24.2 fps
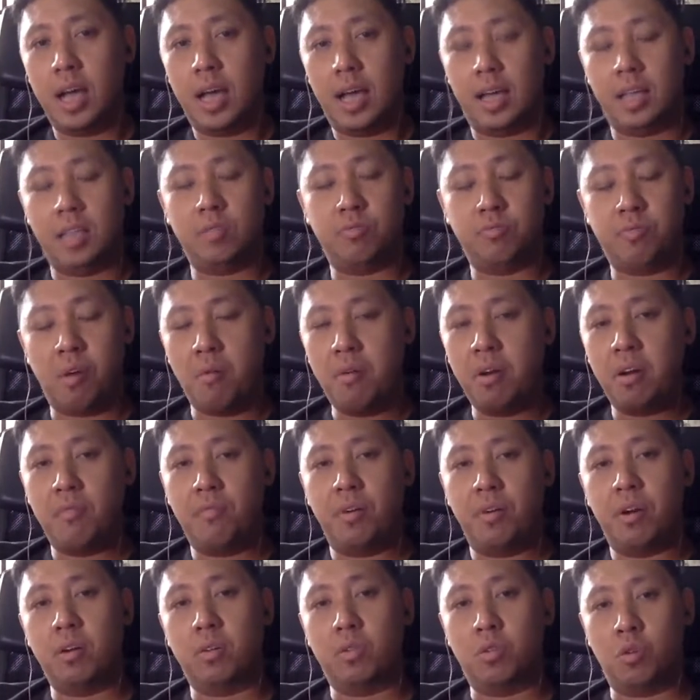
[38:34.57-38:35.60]
it's very
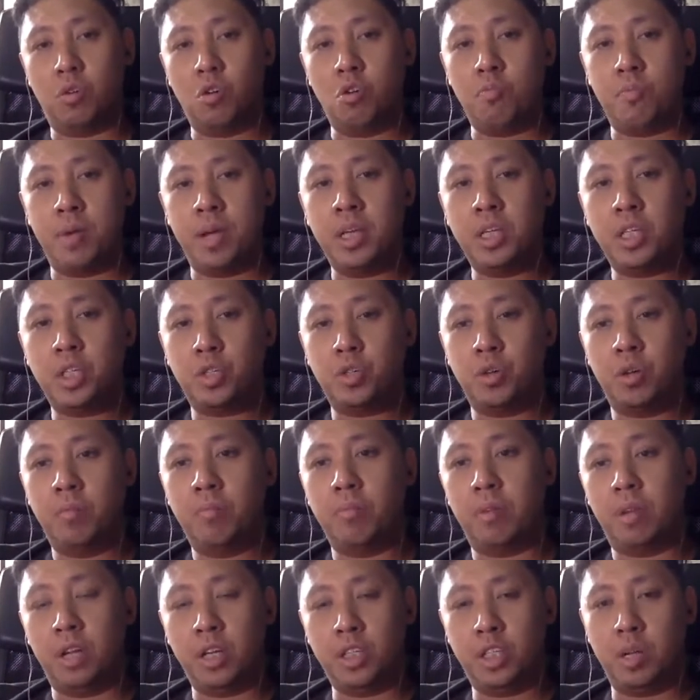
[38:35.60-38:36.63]
difficult to go
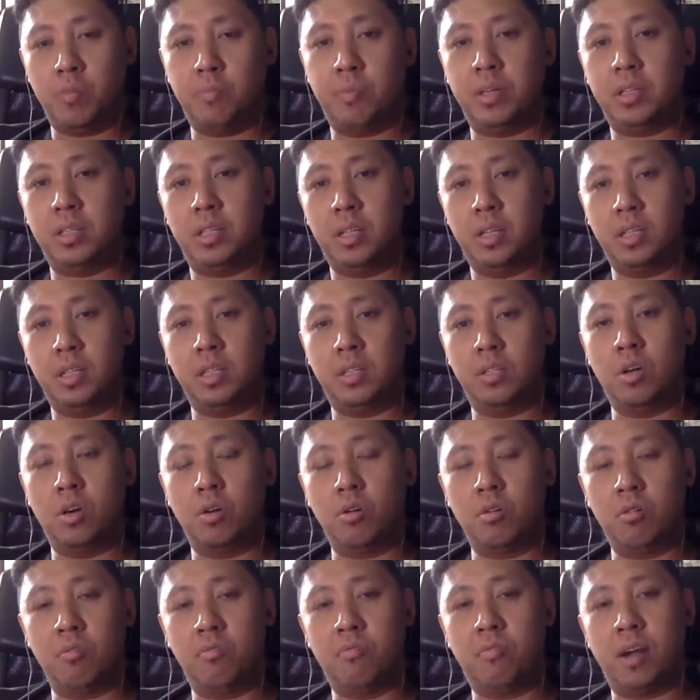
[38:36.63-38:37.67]
mainstream. Legit business is not
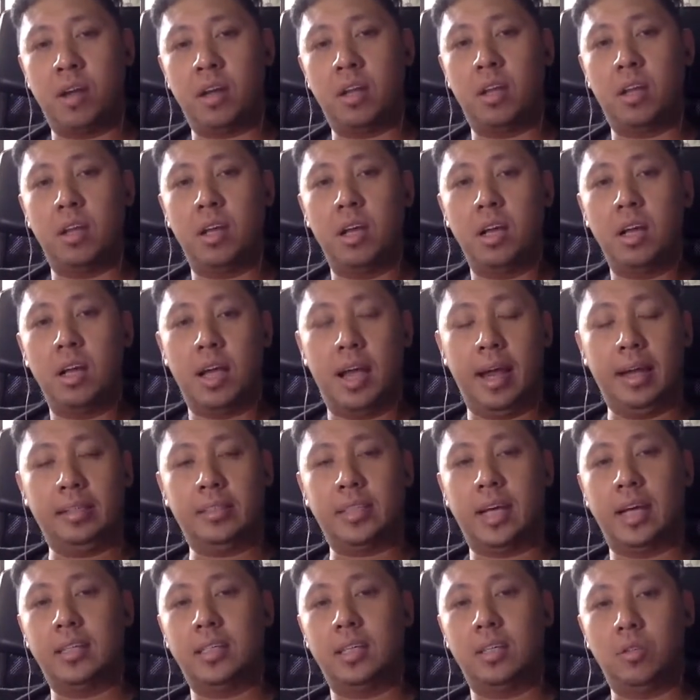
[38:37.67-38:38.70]
going to find it
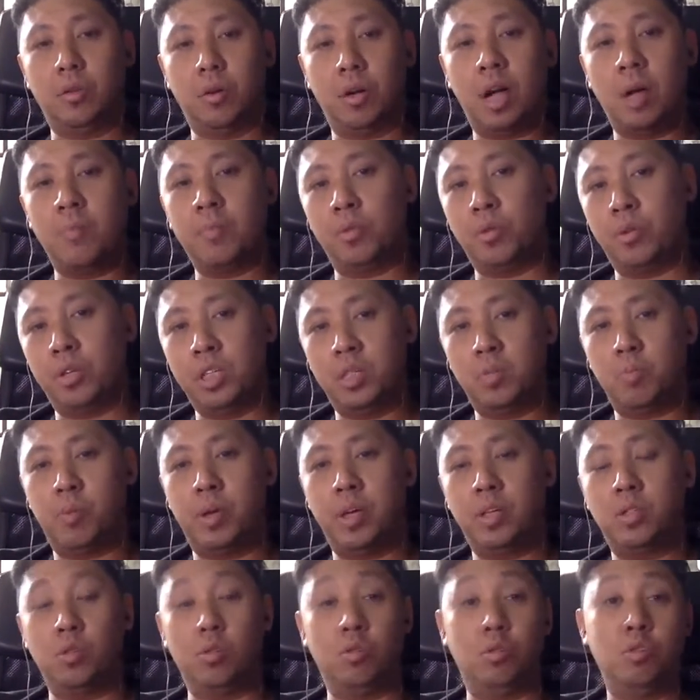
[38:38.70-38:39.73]
enticing to come to this
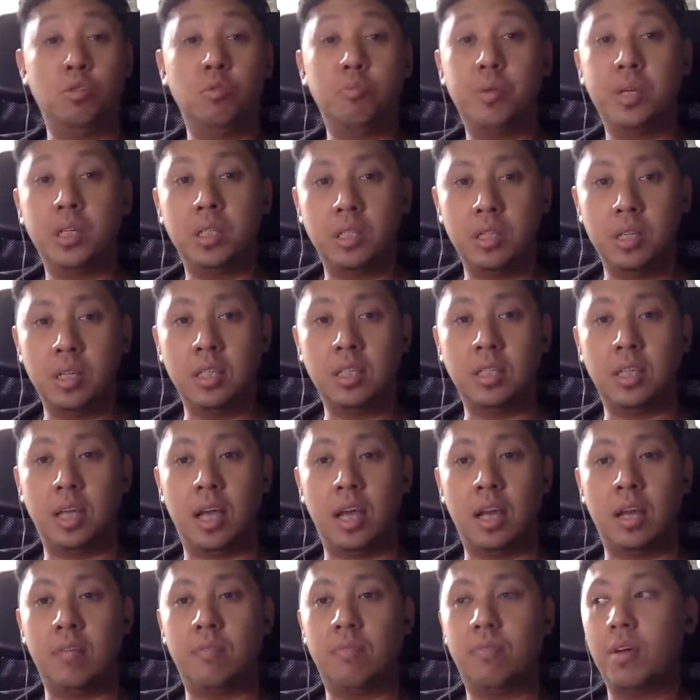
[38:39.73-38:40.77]
space to do business.
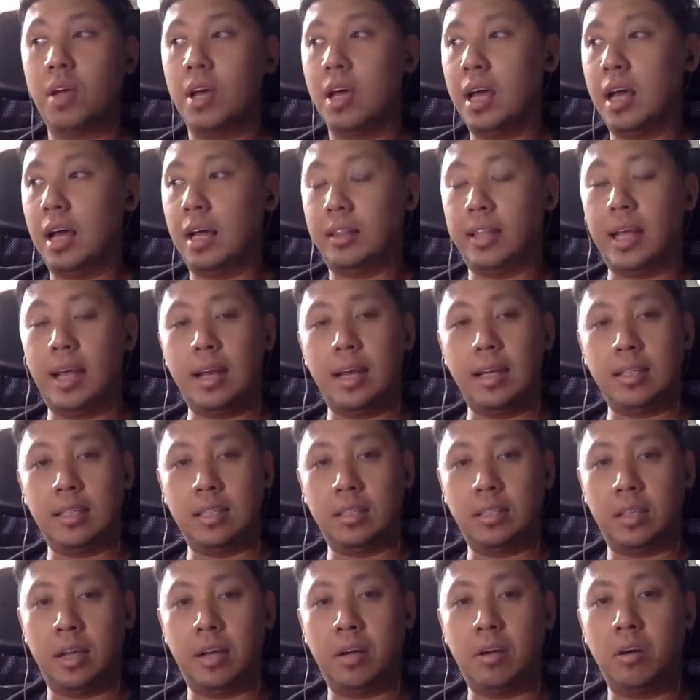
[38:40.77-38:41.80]
And if that
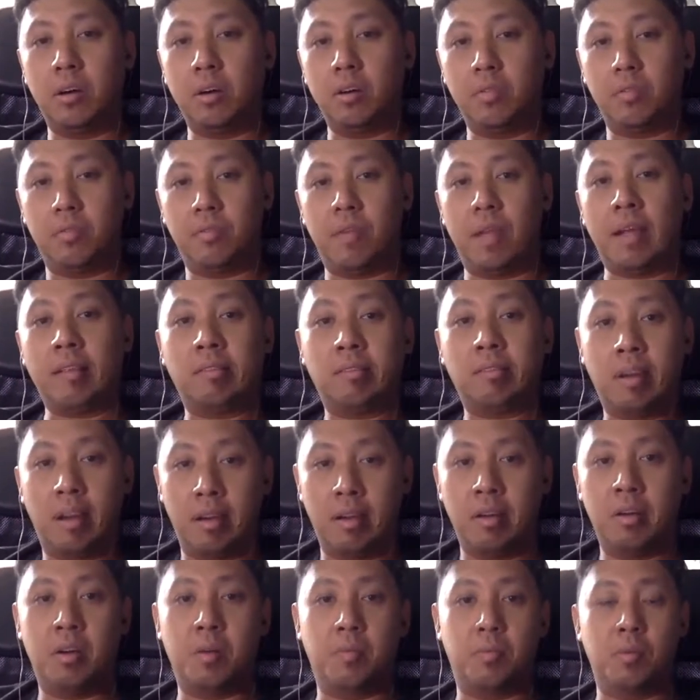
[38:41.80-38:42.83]
doesn't take off,
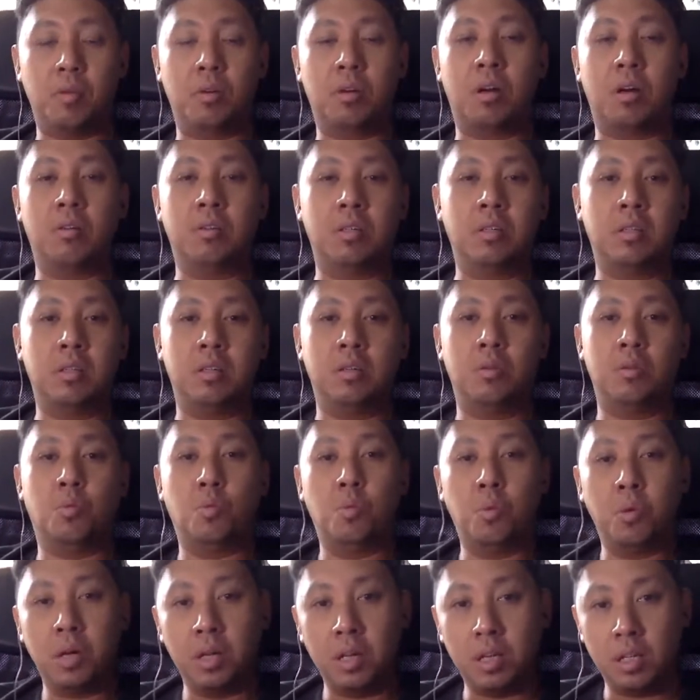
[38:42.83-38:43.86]
entire cryptocurrency
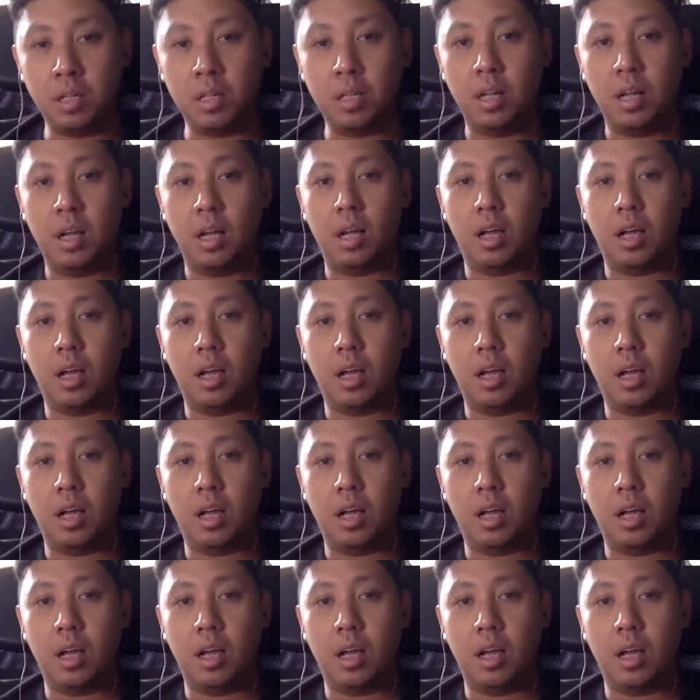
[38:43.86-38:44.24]
world